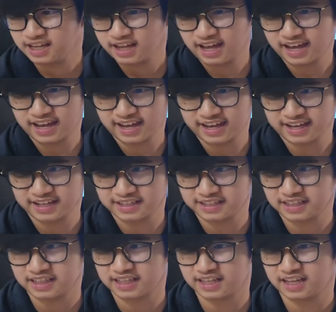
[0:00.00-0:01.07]

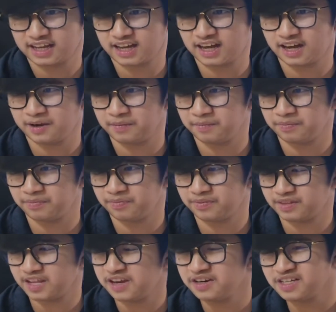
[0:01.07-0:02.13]
And
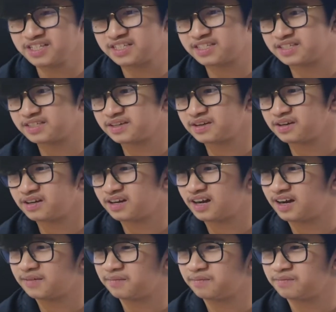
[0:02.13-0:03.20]
there's
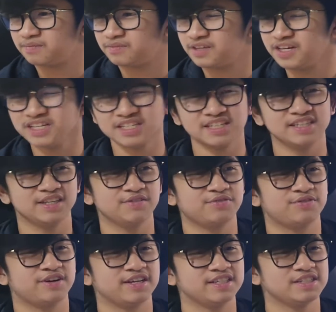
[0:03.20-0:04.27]
a
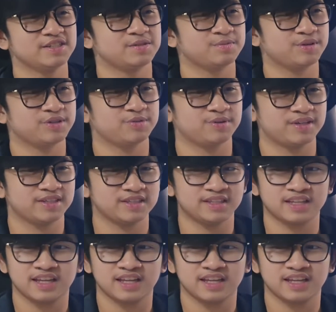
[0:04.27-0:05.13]
difference between